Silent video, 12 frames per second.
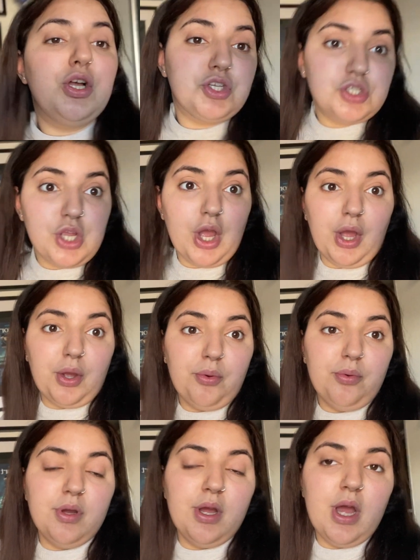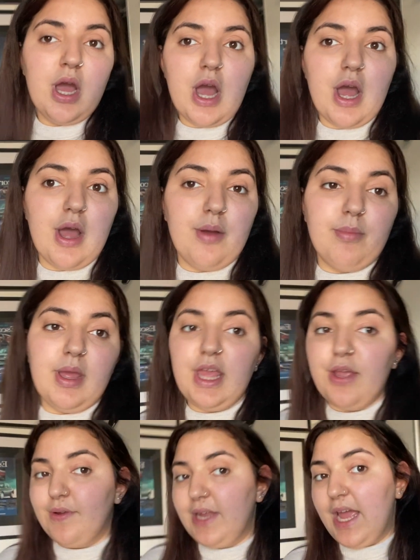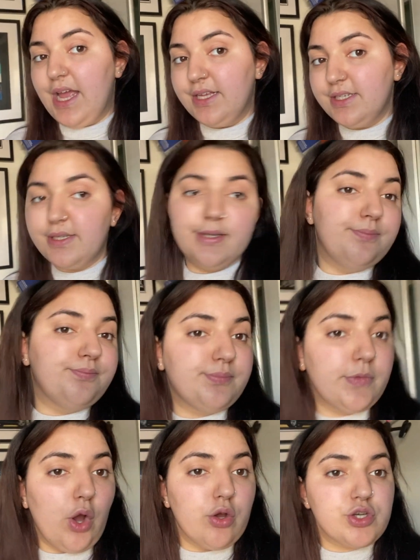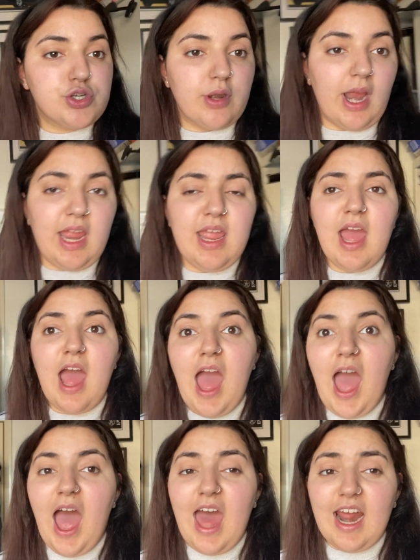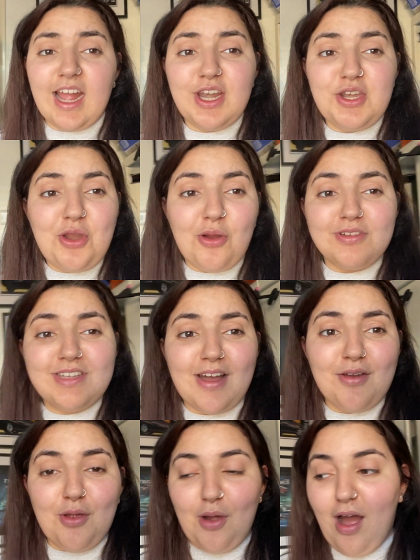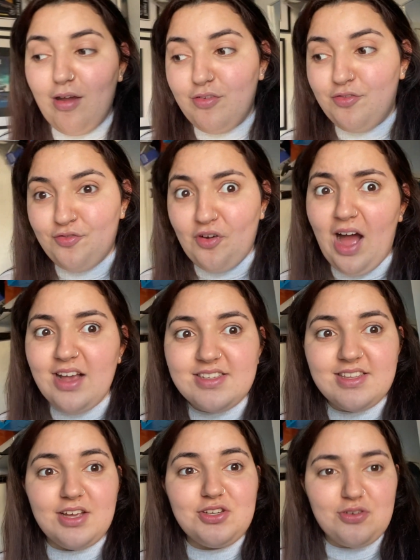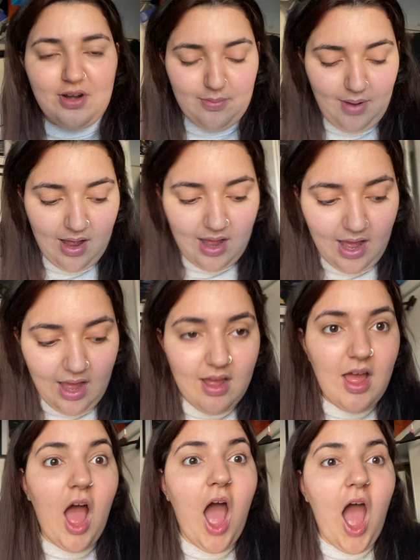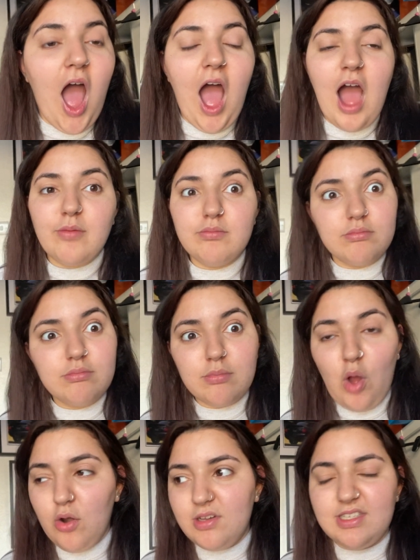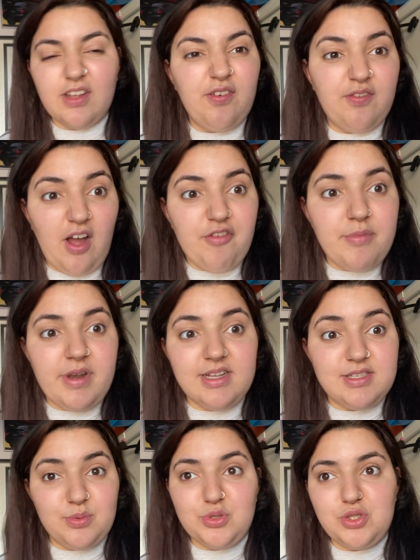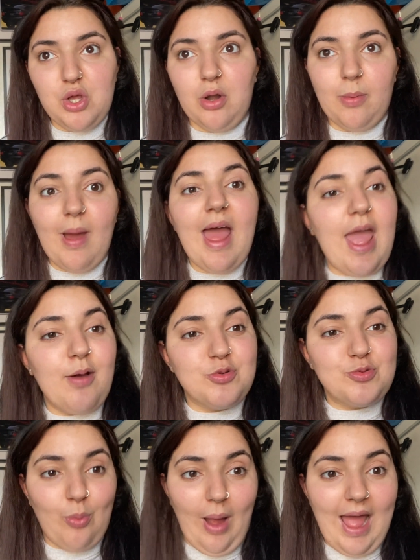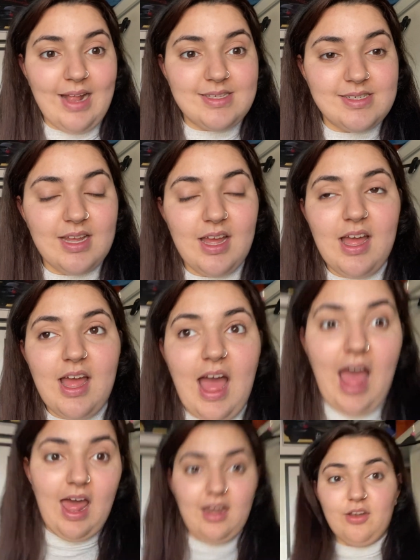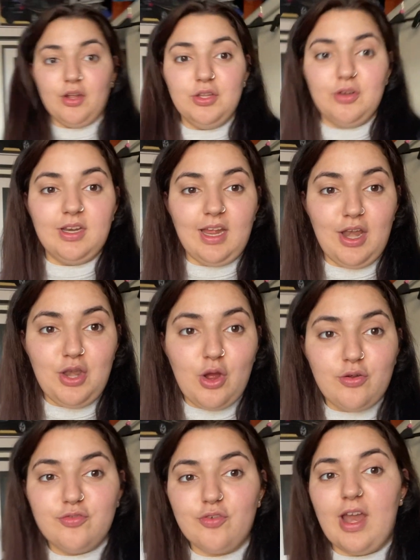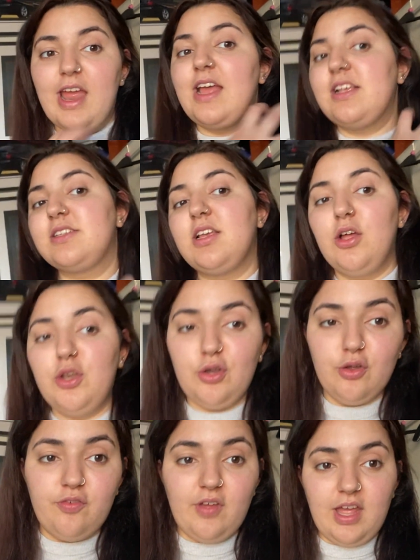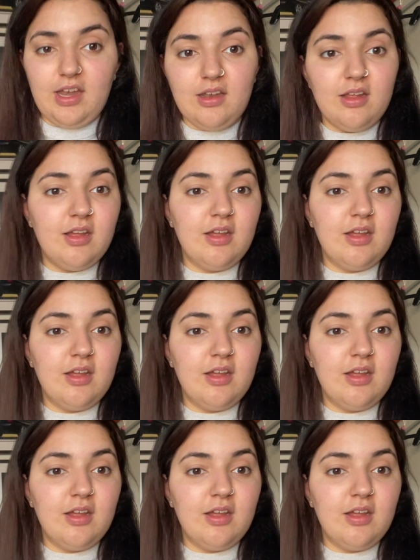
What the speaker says: So here it is, all straight, and I cannot tell you how fast that straightened my hair. Honestly, 5 minutes it was done and my hair was wet. And look at it, no frizz, nothing.